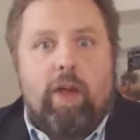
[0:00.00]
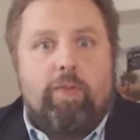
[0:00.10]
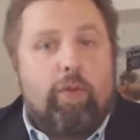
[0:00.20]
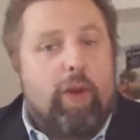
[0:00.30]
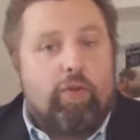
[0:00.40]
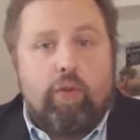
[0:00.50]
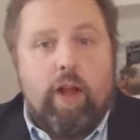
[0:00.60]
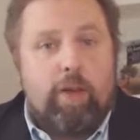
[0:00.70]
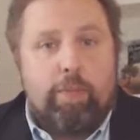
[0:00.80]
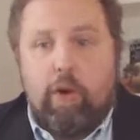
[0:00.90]
free
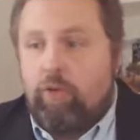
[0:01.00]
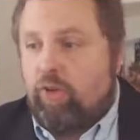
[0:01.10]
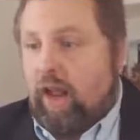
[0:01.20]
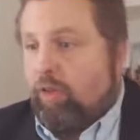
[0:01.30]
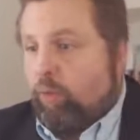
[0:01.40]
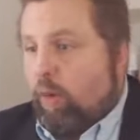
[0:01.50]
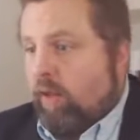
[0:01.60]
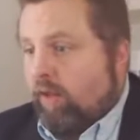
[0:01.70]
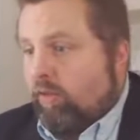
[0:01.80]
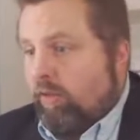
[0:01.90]
trade approach as well as